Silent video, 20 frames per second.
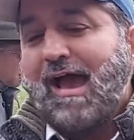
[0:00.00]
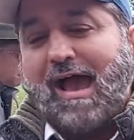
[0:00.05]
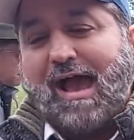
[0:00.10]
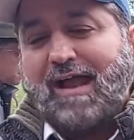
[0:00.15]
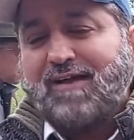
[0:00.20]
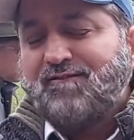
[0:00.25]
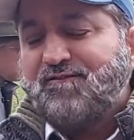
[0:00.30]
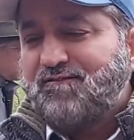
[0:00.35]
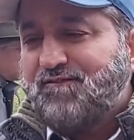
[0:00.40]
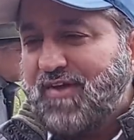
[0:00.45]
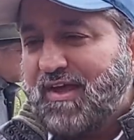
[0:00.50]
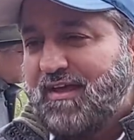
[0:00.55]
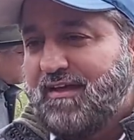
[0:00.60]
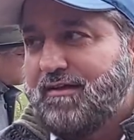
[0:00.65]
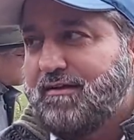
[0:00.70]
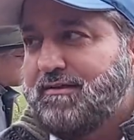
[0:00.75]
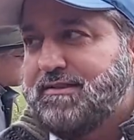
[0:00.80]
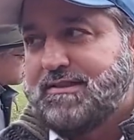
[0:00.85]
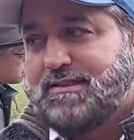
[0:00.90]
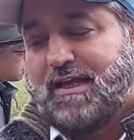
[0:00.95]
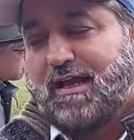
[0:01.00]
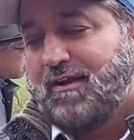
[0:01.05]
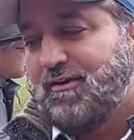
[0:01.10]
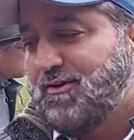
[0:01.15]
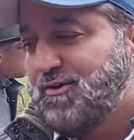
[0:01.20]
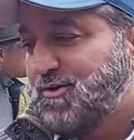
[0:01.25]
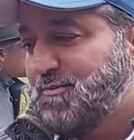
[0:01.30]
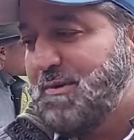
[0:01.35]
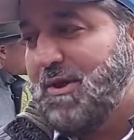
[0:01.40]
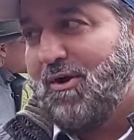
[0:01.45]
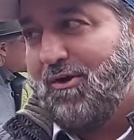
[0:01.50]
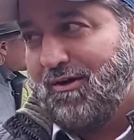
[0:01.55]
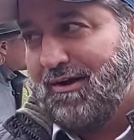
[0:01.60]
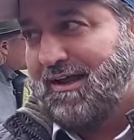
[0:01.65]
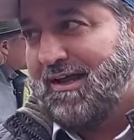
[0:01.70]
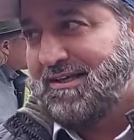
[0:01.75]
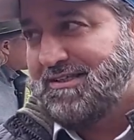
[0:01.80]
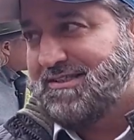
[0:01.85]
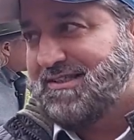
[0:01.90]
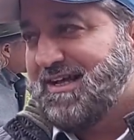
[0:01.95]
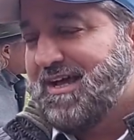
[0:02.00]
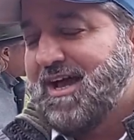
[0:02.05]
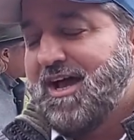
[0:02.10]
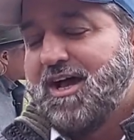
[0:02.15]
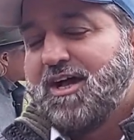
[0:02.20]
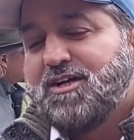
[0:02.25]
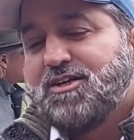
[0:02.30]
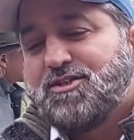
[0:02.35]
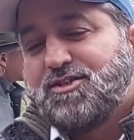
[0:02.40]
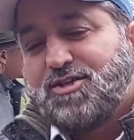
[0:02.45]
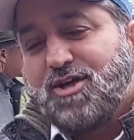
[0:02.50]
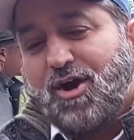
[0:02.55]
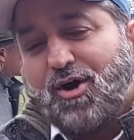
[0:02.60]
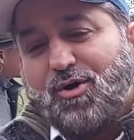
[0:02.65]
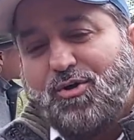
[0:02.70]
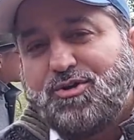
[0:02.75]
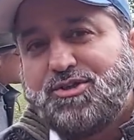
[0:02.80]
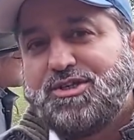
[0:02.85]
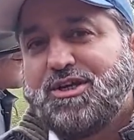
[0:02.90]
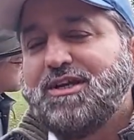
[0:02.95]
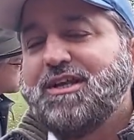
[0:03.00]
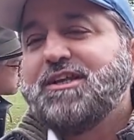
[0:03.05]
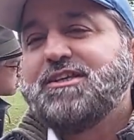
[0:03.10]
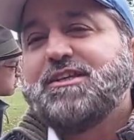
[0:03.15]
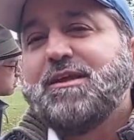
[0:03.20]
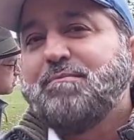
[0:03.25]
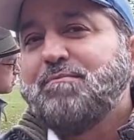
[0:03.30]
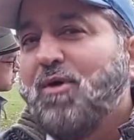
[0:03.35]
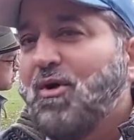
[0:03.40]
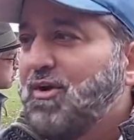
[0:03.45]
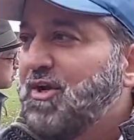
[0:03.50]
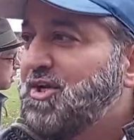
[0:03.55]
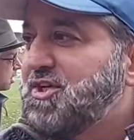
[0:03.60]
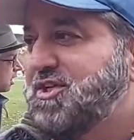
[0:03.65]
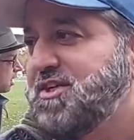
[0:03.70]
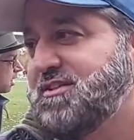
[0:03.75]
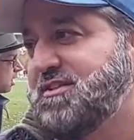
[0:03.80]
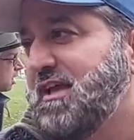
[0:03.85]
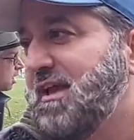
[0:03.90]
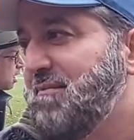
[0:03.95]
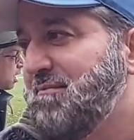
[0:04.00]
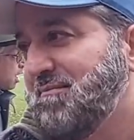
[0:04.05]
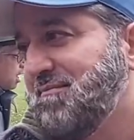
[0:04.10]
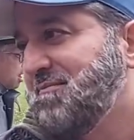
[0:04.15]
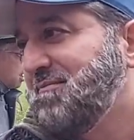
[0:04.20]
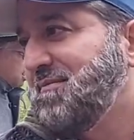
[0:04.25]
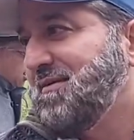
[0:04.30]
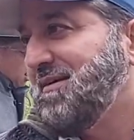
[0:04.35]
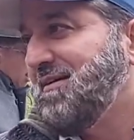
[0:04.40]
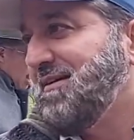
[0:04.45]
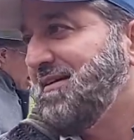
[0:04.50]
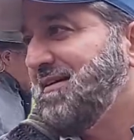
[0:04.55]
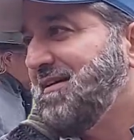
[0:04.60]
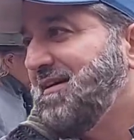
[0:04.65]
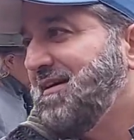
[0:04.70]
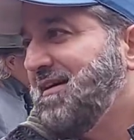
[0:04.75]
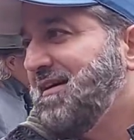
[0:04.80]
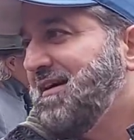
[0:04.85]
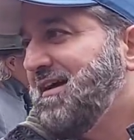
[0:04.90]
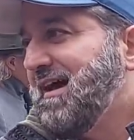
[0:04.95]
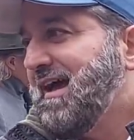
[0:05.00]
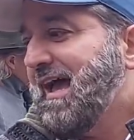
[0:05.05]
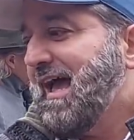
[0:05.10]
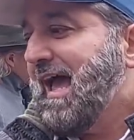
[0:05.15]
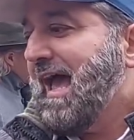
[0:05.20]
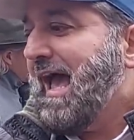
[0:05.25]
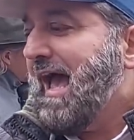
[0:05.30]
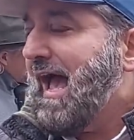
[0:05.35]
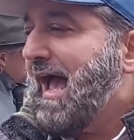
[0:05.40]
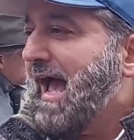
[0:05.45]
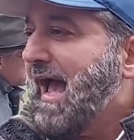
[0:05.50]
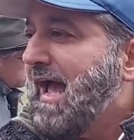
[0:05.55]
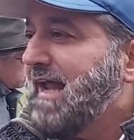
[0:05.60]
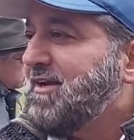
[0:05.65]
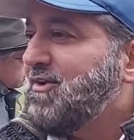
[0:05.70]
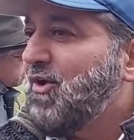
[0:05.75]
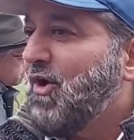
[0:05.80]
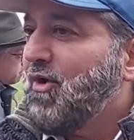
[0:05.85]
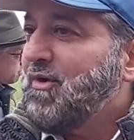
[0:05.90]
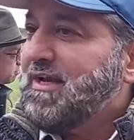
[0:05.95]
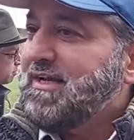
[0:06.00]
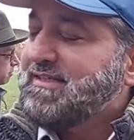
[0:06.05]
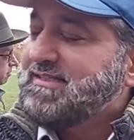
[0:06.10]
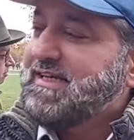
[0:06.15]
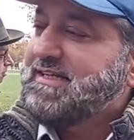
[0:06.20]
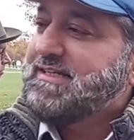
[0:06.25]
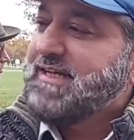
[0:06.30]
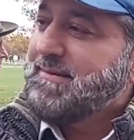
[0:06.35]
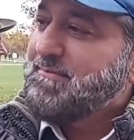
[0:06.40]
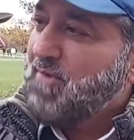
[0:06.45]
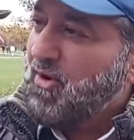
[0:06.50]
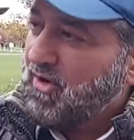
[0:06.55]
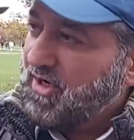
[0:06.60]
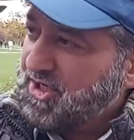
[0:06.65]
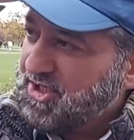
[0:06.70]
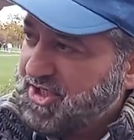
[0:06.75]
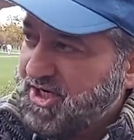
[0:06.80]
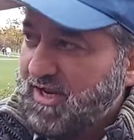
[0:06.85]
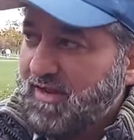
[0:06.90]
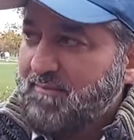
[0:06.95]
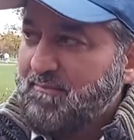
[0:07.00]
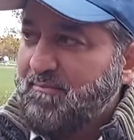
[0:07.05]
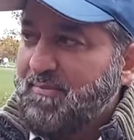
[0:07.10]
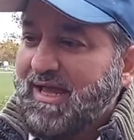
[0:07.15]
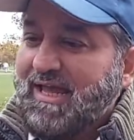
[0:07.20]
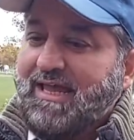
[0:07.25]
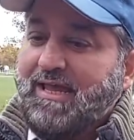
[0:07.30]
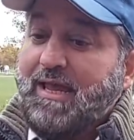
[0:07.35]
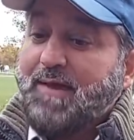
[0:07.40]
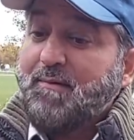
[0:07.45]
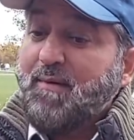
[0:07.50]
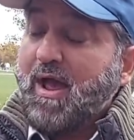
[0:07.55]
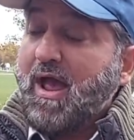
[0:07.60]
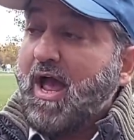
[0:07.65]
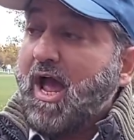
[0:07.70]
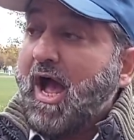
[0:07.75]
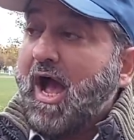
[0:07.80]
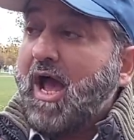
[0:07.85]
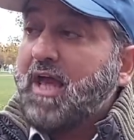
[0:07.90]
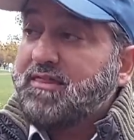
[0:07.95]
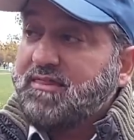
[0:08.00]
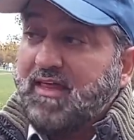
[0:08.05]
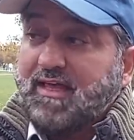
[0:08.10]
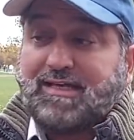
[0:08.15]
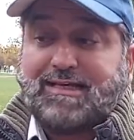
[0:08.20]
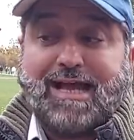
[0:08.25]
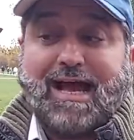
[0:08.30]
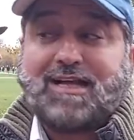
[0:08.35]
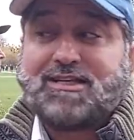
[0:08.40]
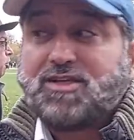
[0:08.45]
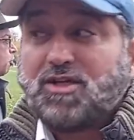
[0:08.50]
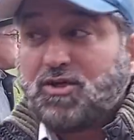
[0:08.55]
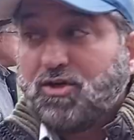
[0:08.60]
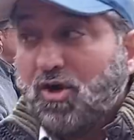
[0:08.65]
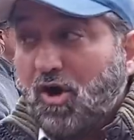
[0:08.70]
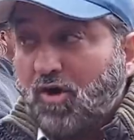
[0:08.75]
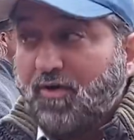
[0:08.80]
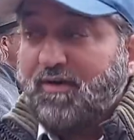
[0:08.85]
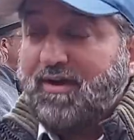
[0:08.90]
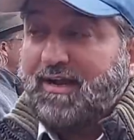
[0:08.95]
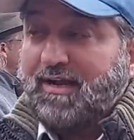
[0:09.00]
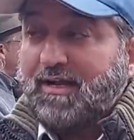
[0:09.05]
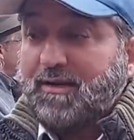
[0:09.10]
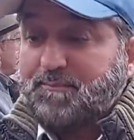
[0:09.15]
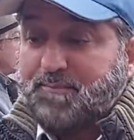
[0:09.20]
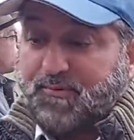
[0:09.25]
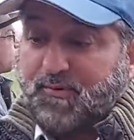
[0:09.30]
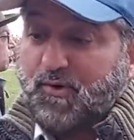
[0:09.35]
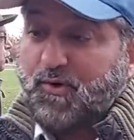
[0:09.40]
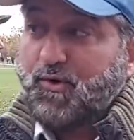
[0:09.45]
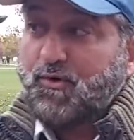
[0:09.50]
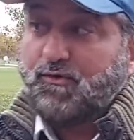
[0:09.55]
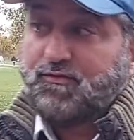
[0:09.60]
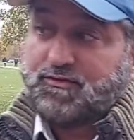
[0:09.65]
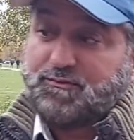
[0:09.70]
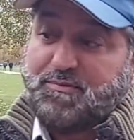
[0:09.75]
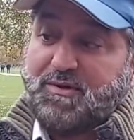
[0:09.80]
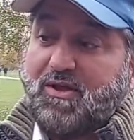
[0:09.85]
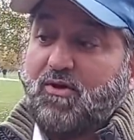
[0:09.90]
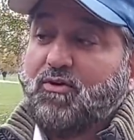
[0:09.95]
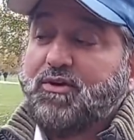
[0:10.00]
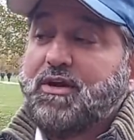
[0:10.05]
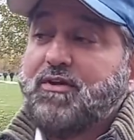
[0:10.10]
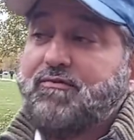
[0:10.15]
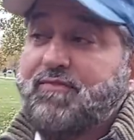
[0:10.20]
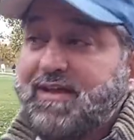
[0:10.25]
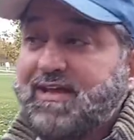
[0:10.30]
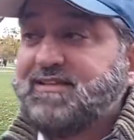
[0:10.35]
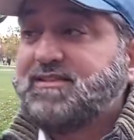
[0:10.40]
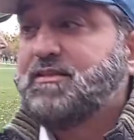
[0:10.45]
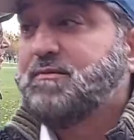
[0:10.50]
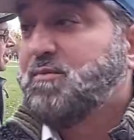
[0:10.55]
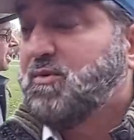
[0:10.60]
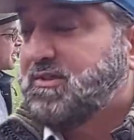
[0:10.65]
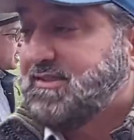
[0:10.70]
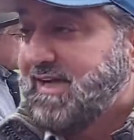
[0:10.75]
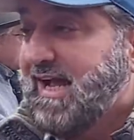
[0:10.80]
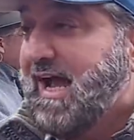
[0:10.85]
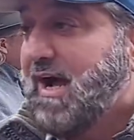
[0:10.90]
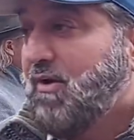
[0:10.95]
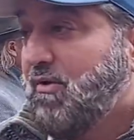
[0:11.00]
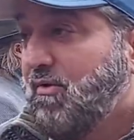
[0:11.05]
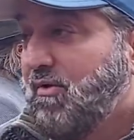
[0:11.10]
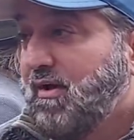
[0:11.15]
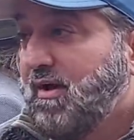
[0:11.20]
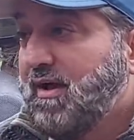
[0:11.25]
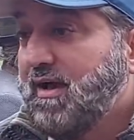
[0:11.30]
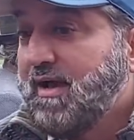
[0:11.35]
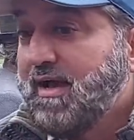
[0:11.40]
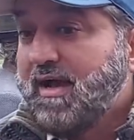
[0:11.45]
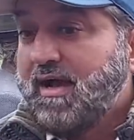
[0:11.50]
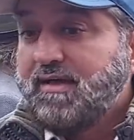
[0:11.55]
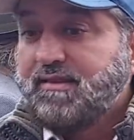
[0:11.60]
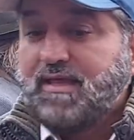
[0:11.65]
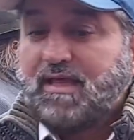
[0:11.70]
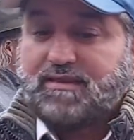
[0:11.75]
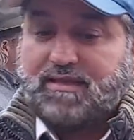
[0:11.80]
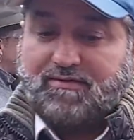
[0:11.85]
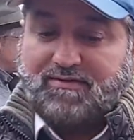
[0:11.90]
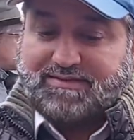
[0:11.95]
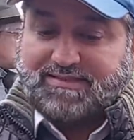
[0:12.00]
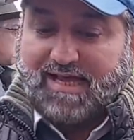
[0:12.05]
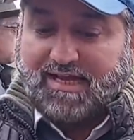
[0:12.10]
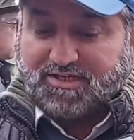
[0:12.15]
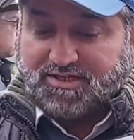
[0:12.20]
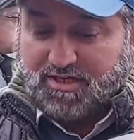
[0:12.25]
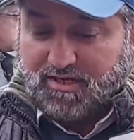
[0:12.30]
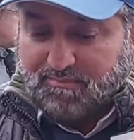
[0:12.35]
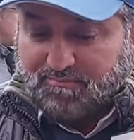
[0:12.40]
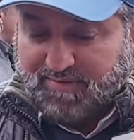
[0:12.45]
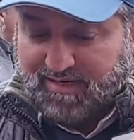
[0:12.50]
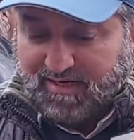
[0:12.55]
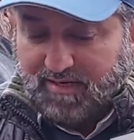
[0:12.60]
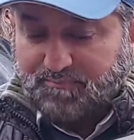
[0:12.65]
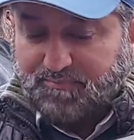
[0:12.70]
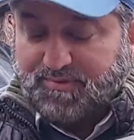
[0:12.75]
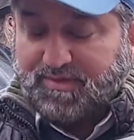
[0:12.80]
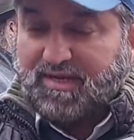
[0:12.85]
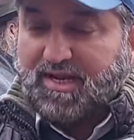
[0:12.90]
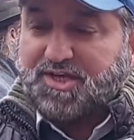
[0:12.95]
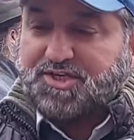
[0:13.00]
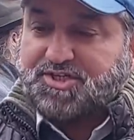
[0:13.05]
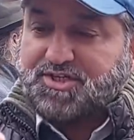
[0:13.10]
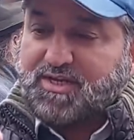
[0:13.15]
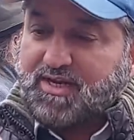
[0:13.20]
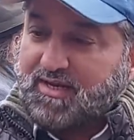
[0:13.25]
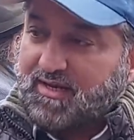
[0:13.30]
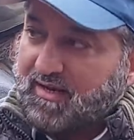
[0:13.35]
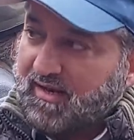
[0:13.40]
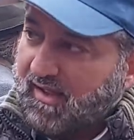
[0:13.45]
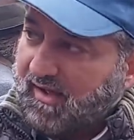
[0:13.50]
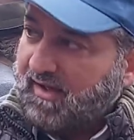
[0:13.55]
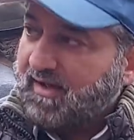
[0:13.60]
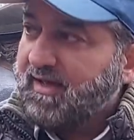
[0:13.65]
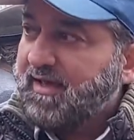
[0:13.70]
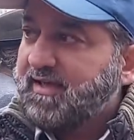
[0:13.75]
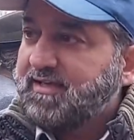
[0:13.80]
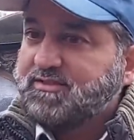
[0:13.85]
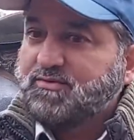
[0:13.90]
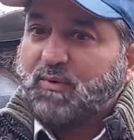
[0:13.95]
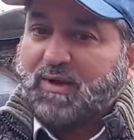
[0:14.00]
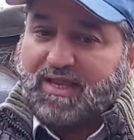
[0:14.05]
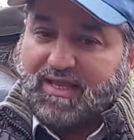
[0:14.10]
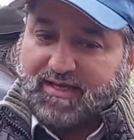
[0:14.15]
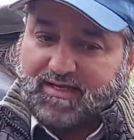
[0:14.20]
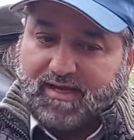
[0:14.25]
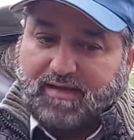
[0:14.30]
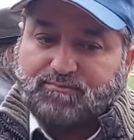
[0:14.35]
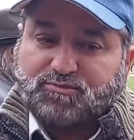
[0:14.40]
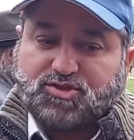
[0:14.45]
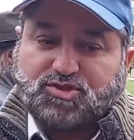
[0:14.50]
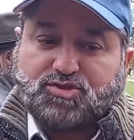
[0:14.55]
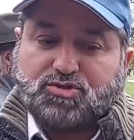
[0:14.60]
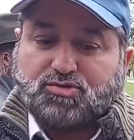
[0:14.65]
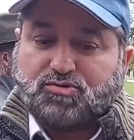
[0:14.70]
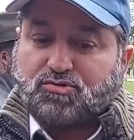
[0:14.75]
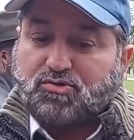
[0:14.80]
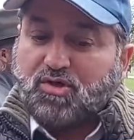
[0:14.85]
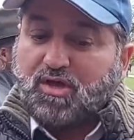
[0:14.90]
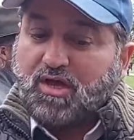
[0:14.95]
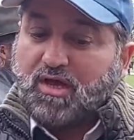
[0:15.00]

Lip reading: And Finkelstein, to be honest, totally demolishes him. And not only does he demolish him, but he, I think, categorically proves beyond a reasonable doubt that there is actually manipulation and lies when it comes to